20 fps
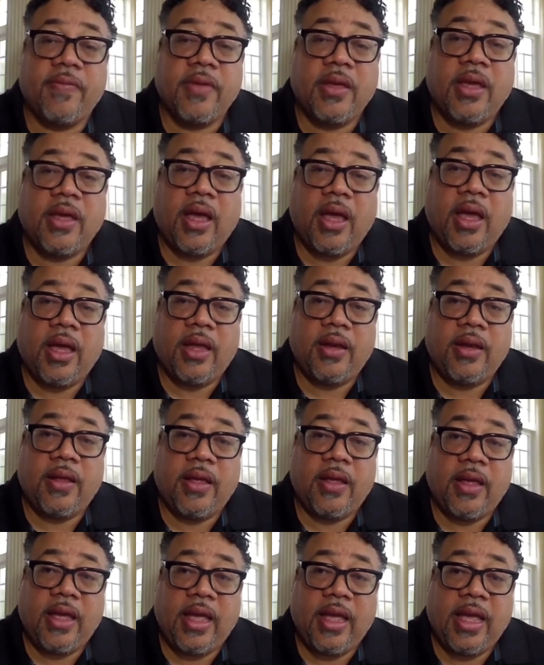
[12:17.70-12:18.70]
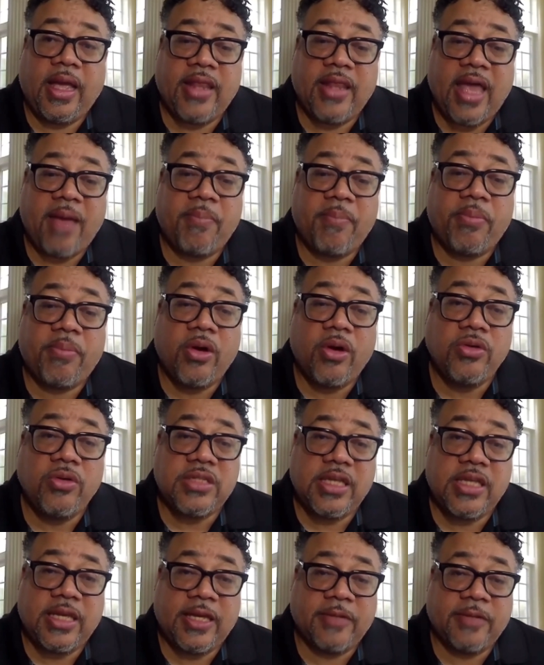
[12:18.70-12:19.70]
And that
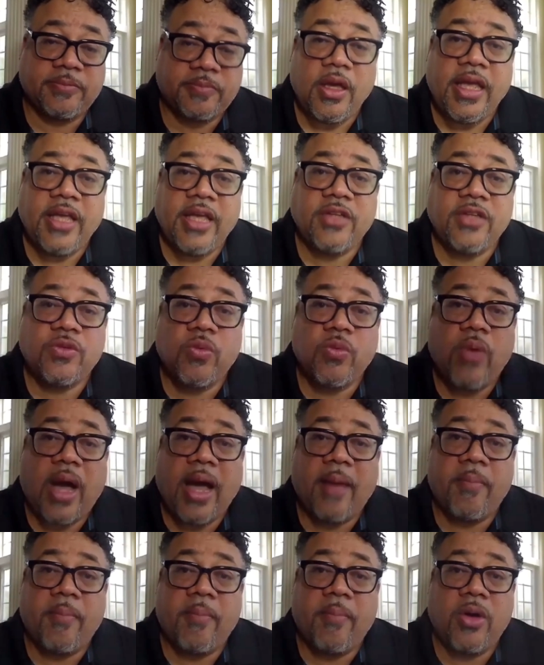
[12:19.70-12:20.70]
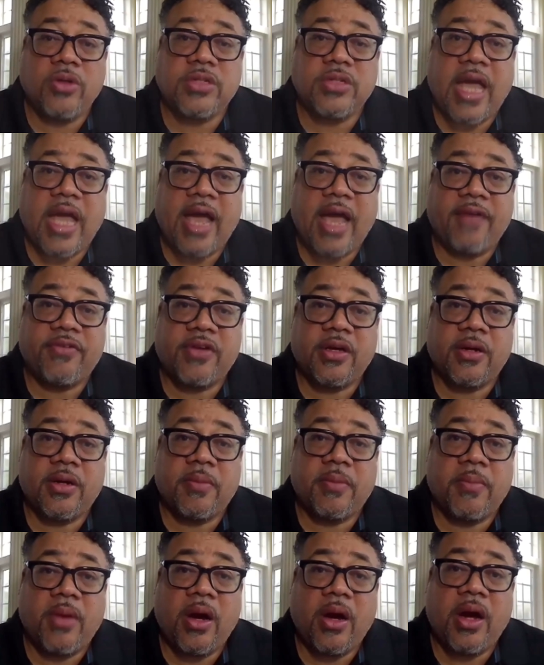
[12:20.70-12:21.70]
protein is why most African
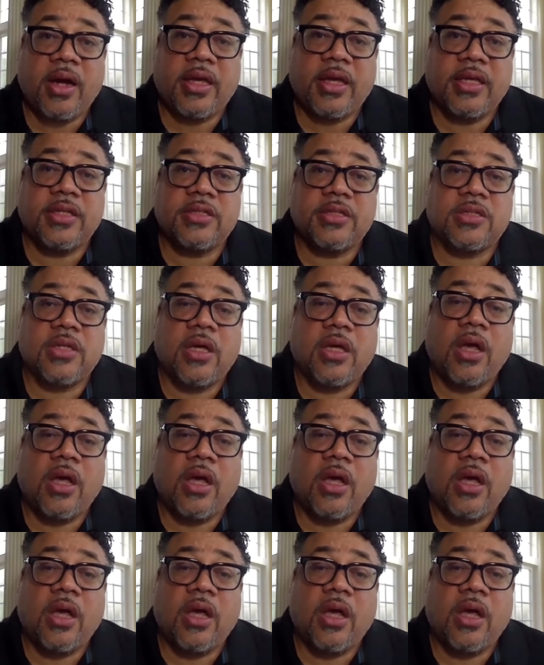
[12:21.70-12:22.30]
Americans